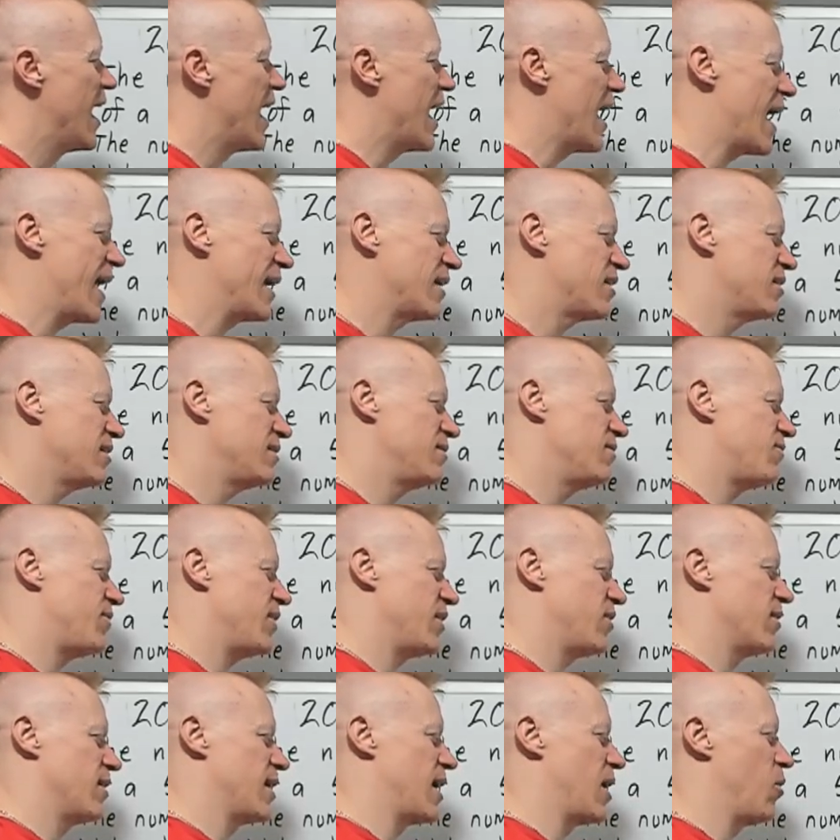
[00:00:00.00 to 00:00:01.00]
I couldn't
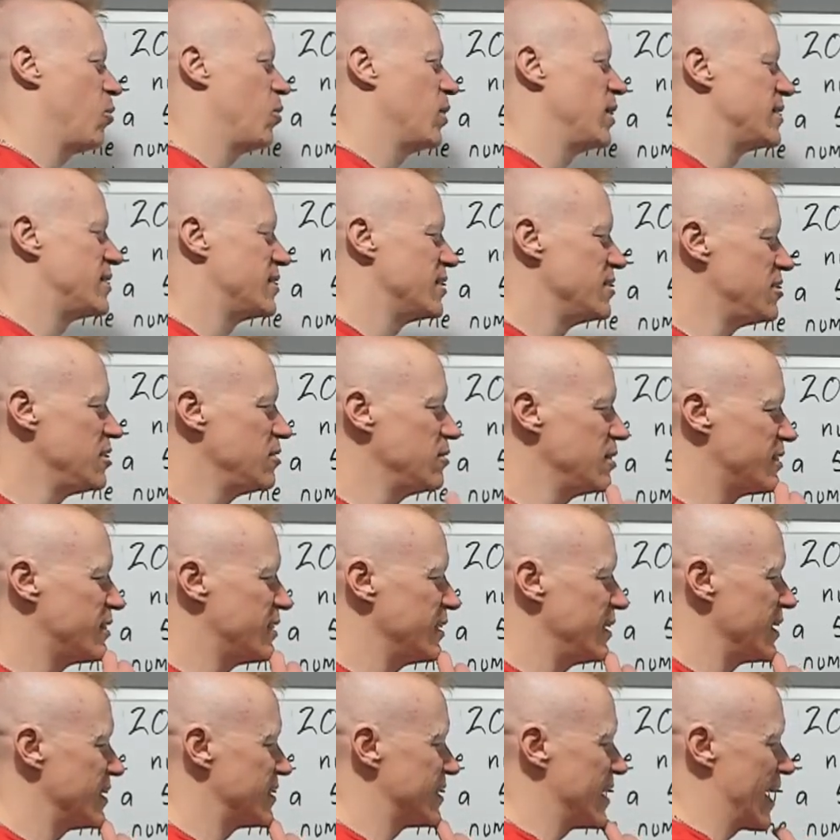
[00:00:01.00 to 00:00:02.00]
figure out what to do with
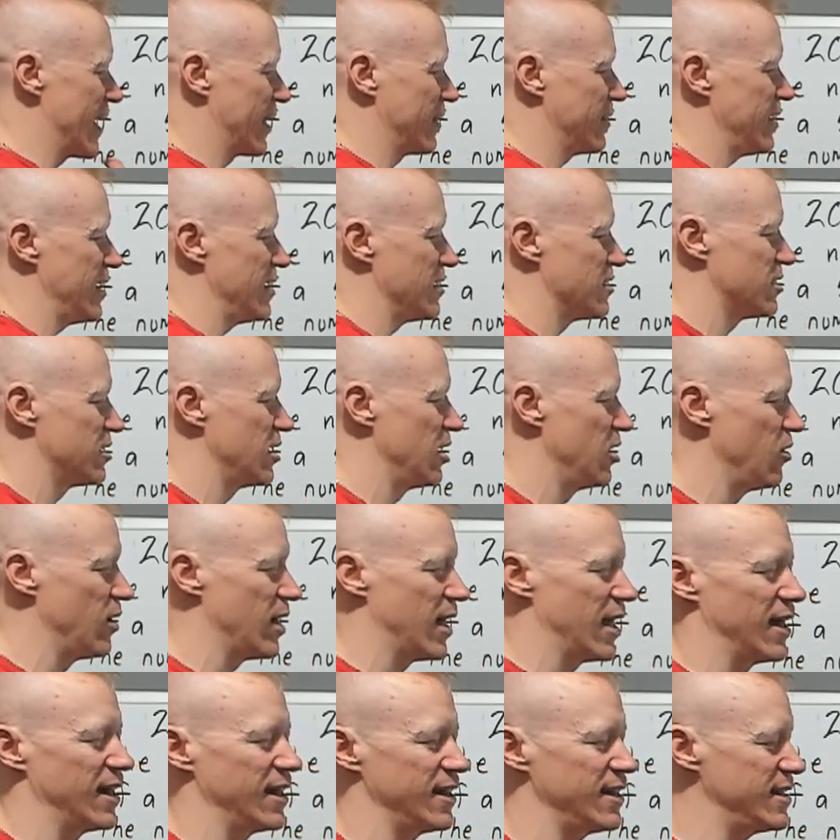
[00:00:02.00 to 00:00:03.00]
it exactly, so
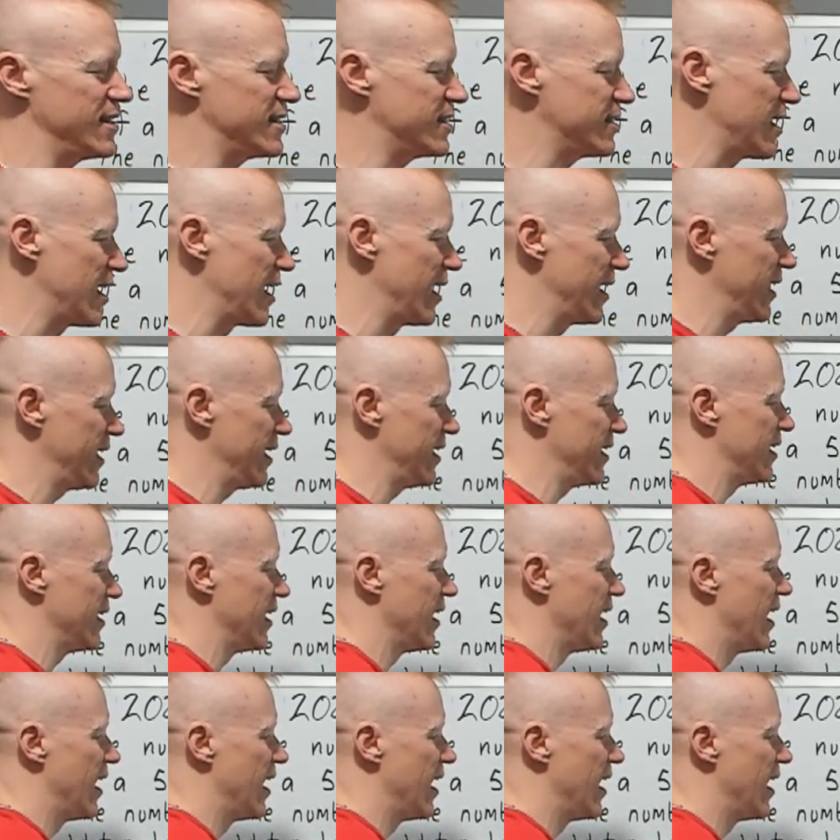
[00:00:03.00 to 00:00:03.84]
I decided